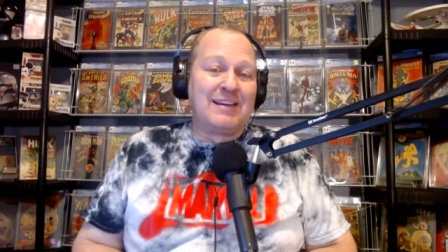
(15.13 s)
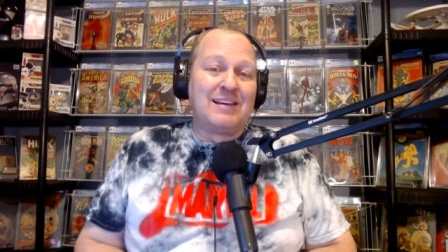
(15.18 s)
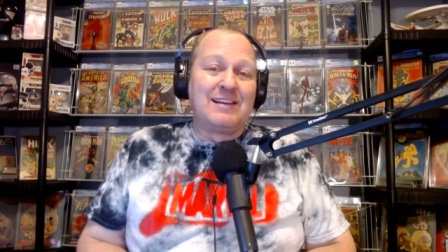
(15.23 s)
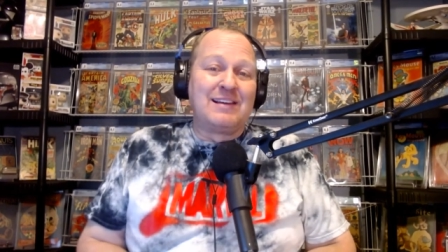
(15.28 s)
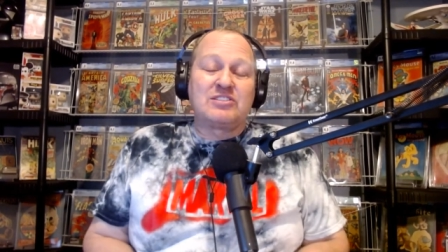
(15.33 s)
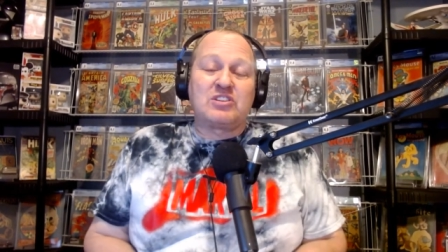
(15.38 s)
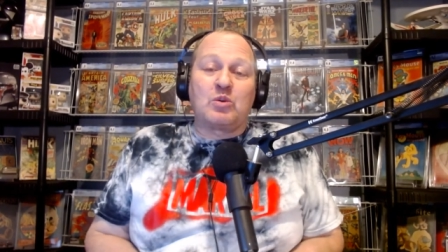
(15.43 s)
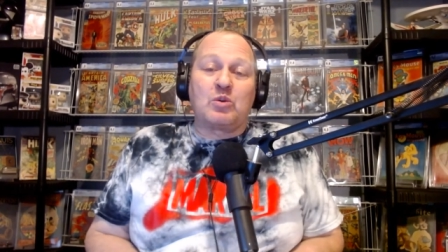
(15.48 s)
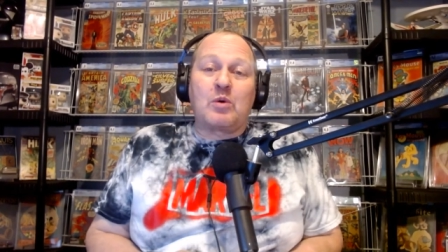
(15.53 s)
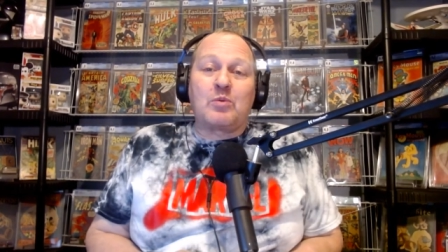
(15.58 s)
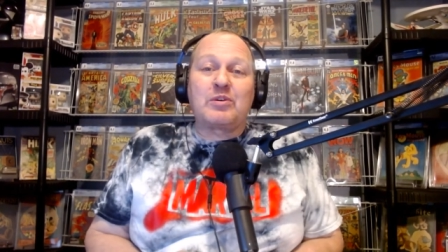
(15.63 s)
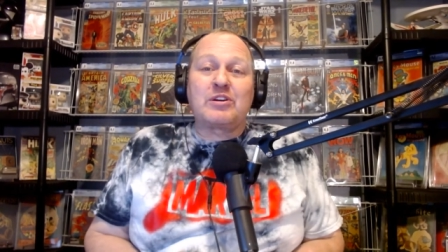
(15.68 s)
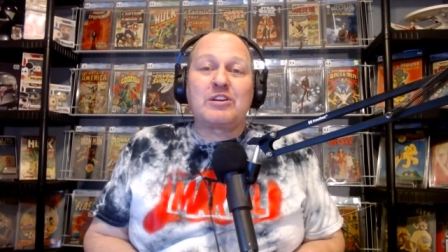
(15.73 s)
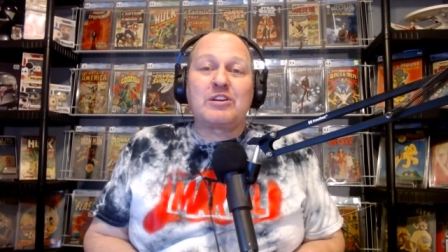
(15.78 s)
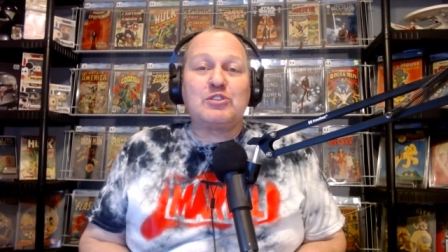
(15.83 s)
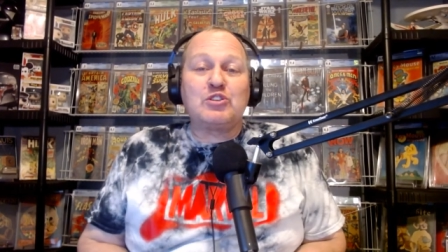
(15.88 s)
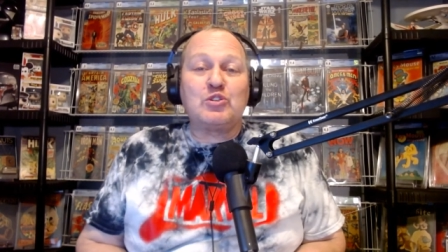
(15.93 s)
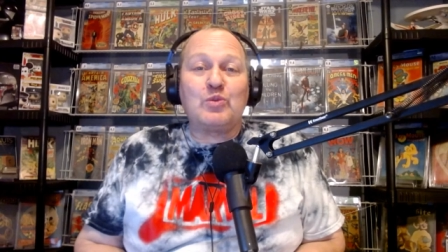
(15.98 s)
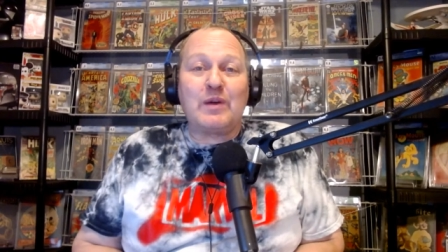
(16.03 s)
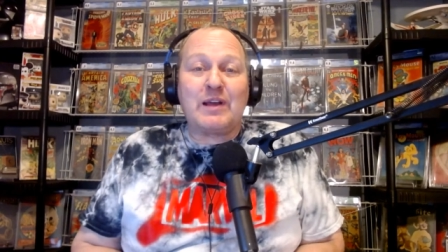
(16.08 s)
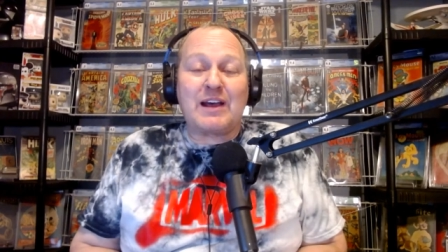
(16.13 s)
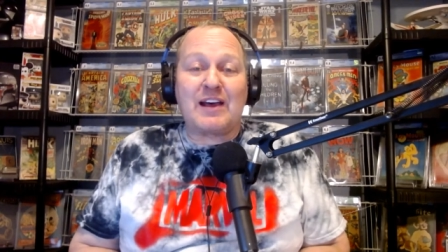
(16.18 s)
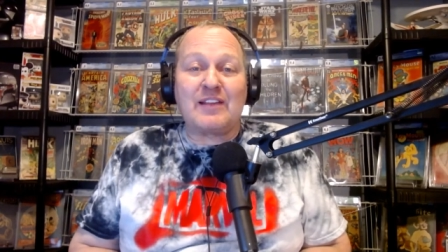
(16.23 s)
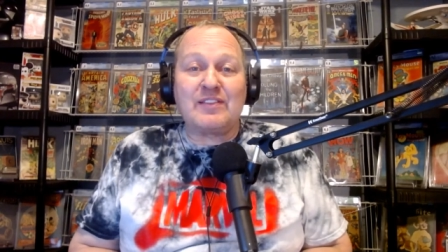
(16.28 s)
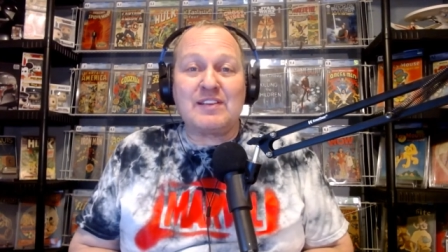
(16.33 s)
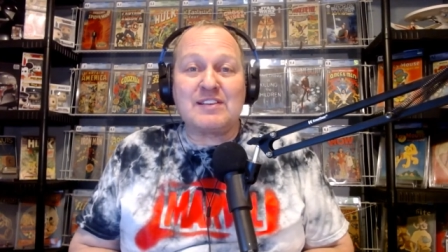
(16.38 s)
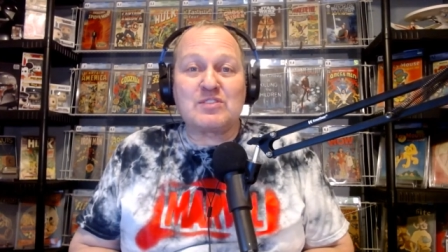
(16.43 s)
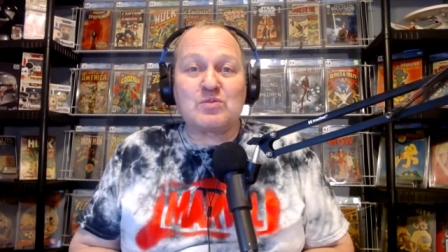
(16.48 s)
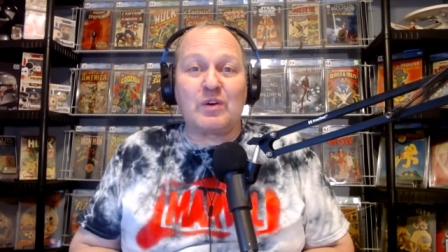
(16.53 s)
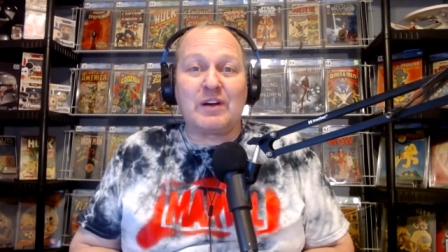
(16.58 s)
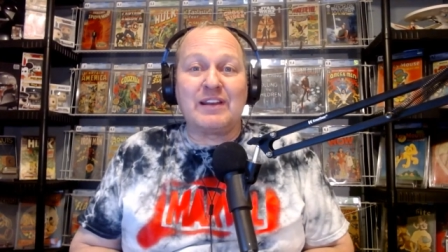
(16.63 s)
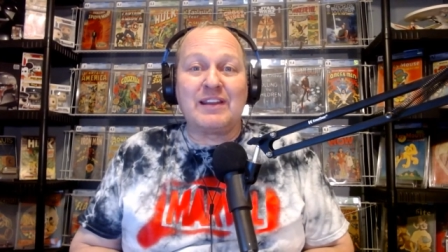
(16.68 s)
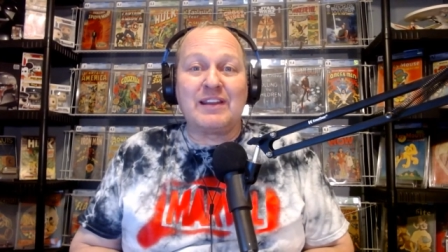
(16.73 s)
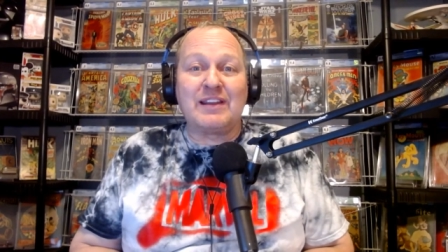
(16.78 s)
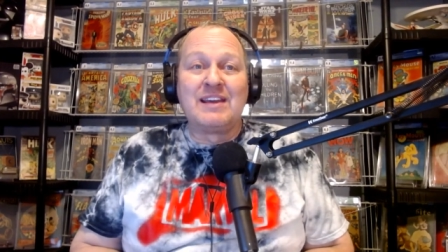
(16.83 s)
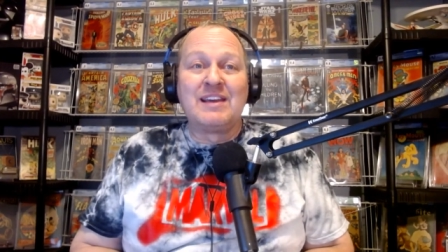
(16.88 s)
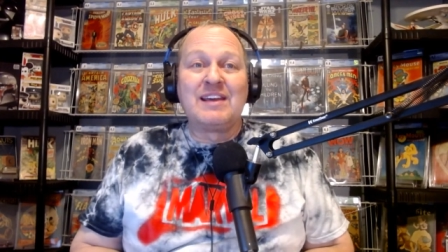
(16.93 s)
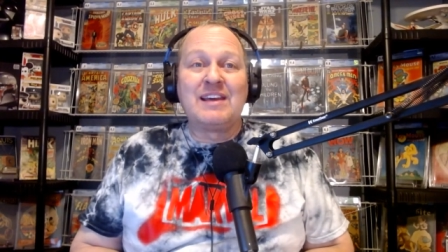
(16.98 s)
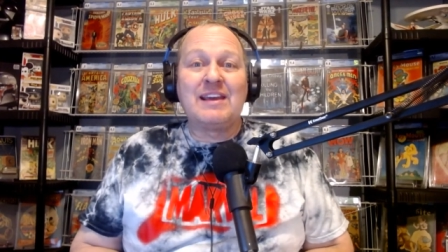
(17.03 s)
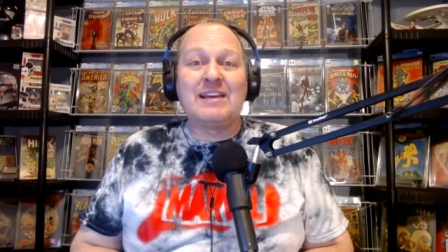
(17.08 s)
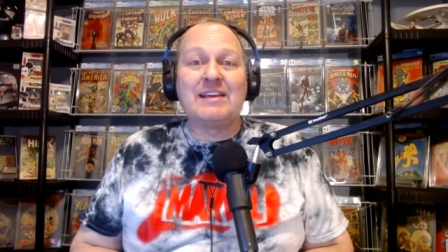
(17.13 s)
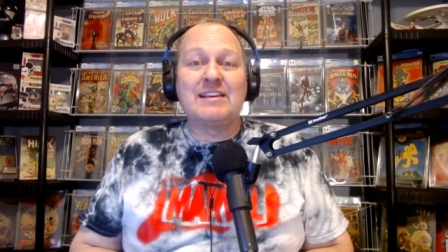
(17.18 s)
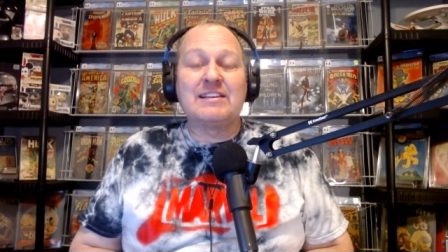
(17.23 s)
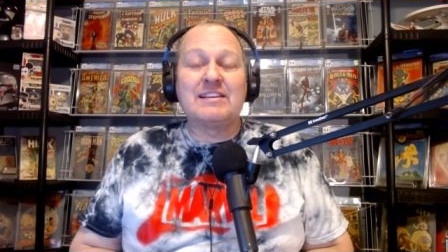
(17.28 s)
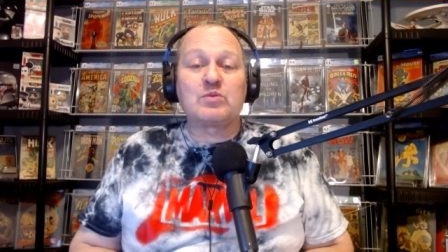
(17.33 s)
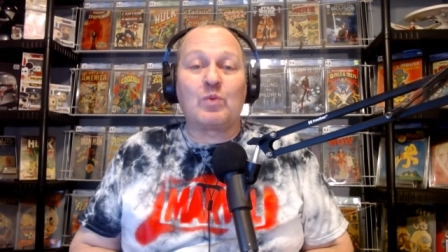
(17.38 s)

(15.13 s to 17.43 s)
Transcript: So what we're going to be doing on this one is